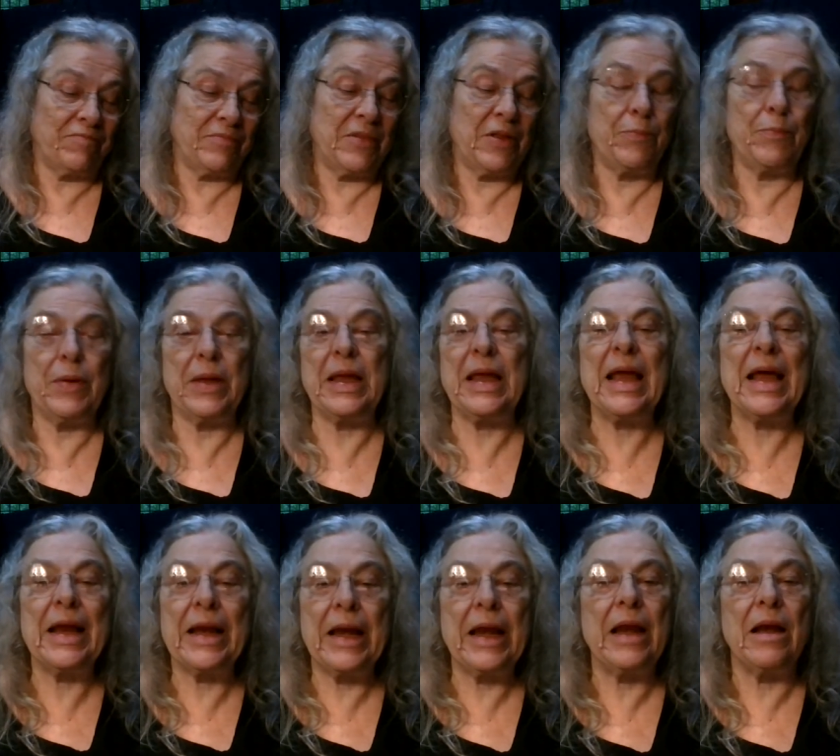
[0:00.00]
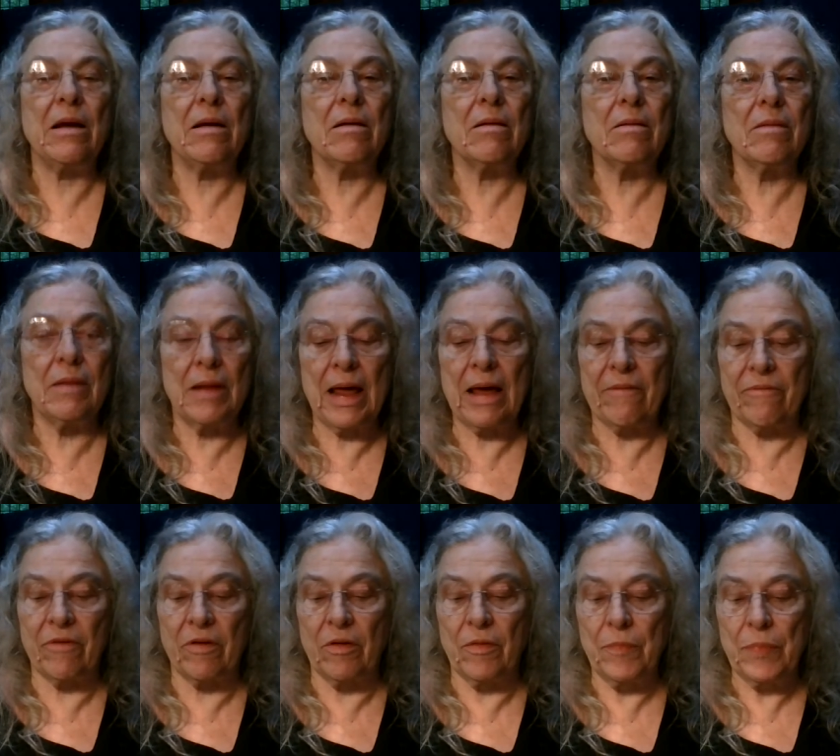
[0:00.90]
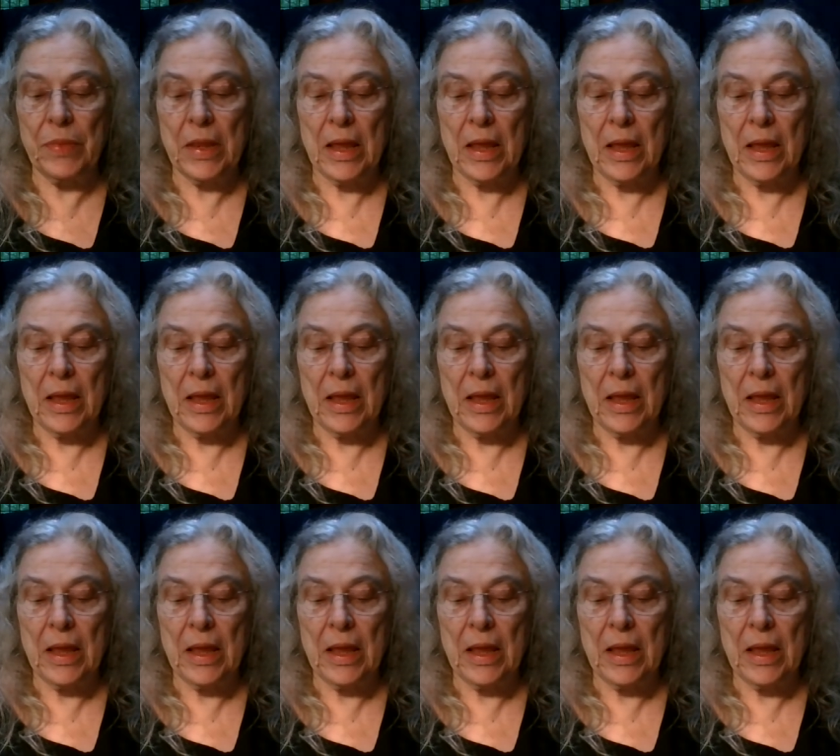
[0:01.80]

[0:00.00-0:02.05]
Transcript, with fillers: the beginning level.